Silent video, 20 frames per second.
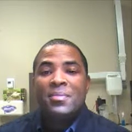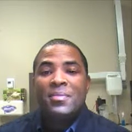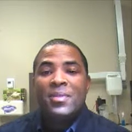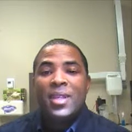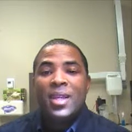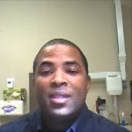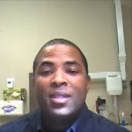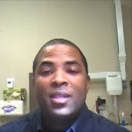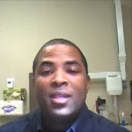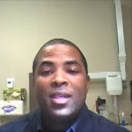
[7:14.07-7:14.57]

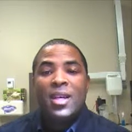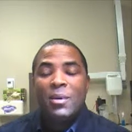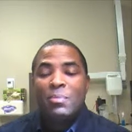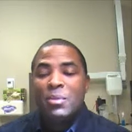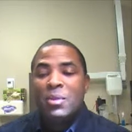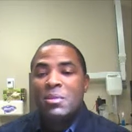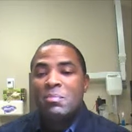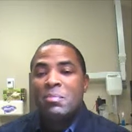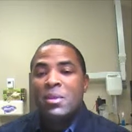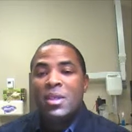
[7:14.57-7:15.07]
It's a
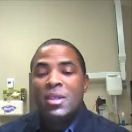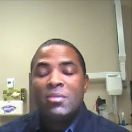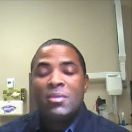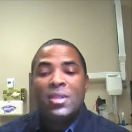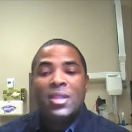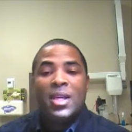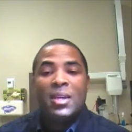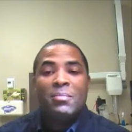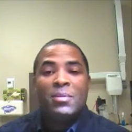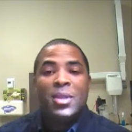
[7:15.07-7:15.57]
couple's book
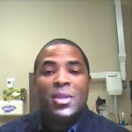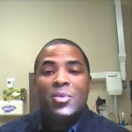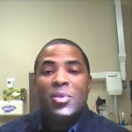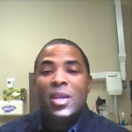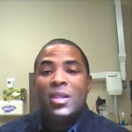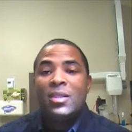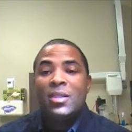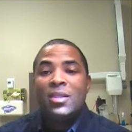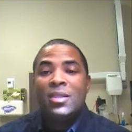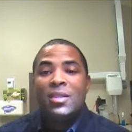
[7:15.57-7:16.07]
with number of
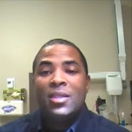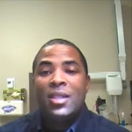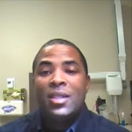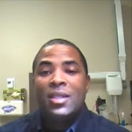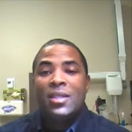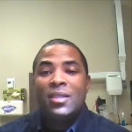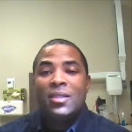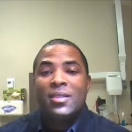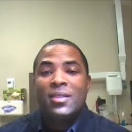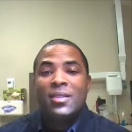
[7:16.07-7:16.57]
questions
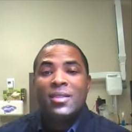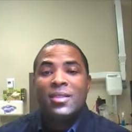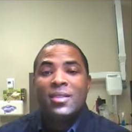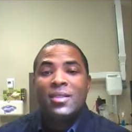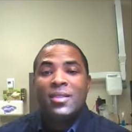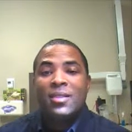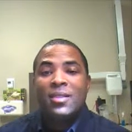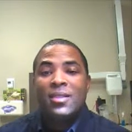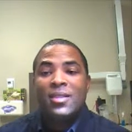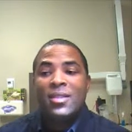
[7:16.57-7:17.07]
in it.
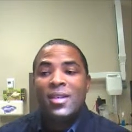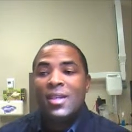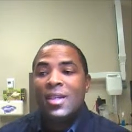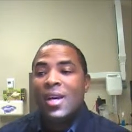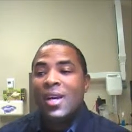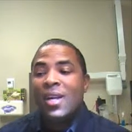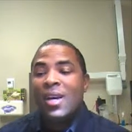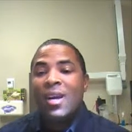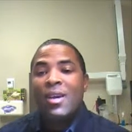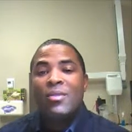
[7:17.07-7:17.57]

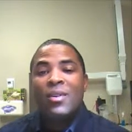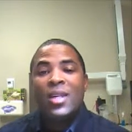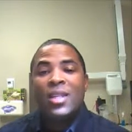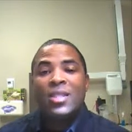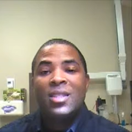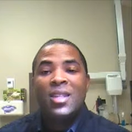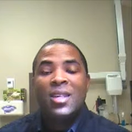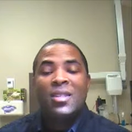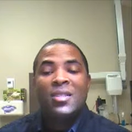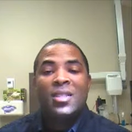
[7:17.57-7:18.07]
Carlotta
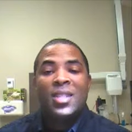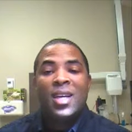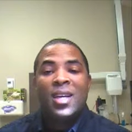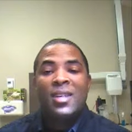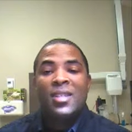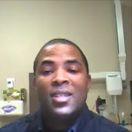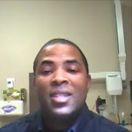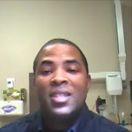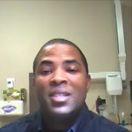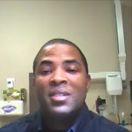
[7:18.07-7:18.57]
already told you
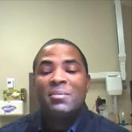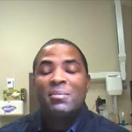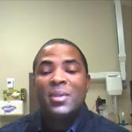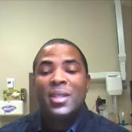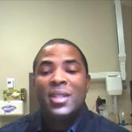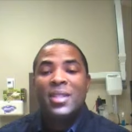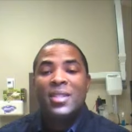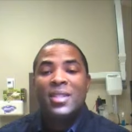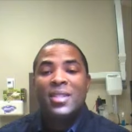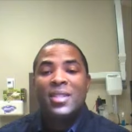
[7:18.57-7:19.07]
all this,
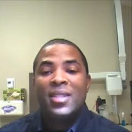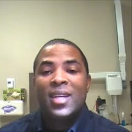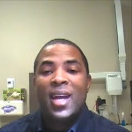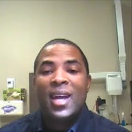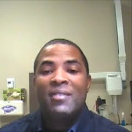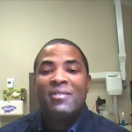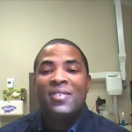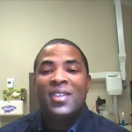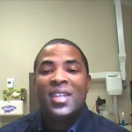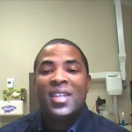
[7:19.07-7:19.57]
but
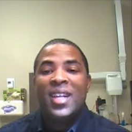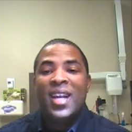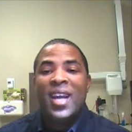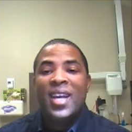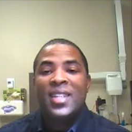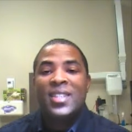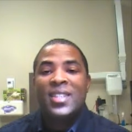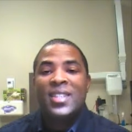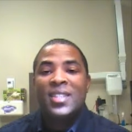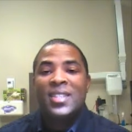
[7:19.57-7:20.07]
I figured
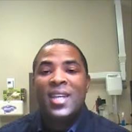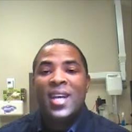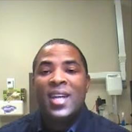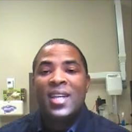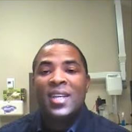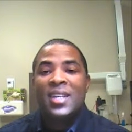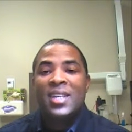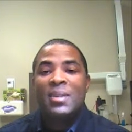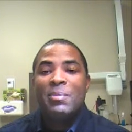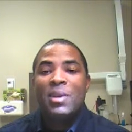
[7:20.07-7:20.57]
I'd just
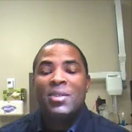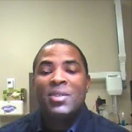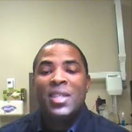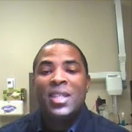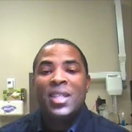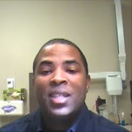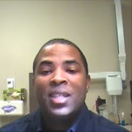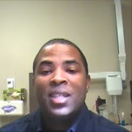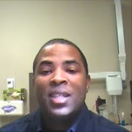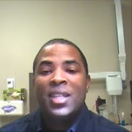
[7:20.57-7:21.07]
kind of come on
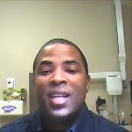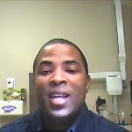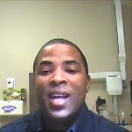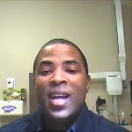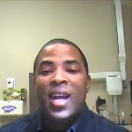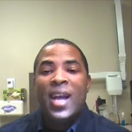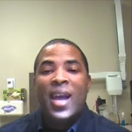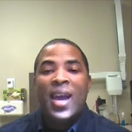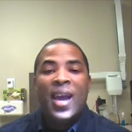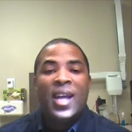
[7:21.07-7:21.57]
in.
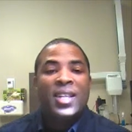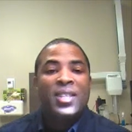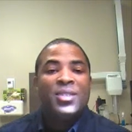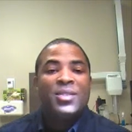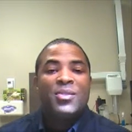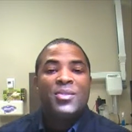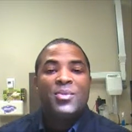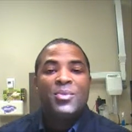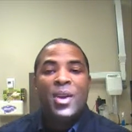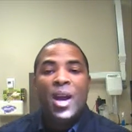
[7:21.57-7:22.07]

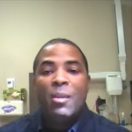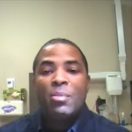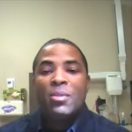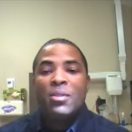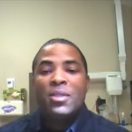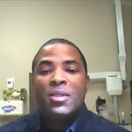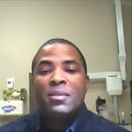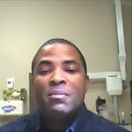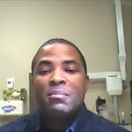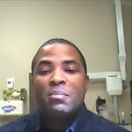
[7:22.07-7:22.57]

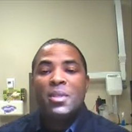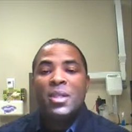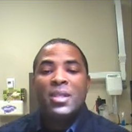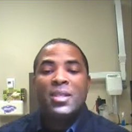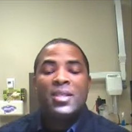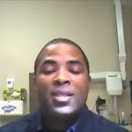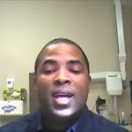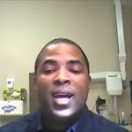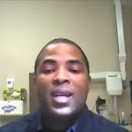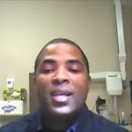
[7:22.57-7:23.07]

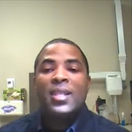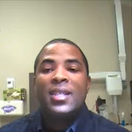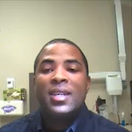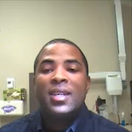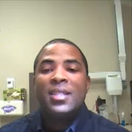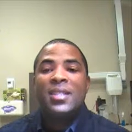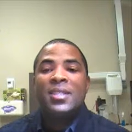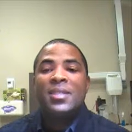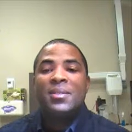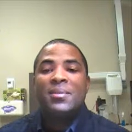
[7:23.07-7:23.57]

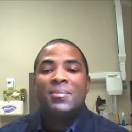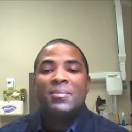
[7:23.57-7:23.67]
AlanRobertsonBooks.com.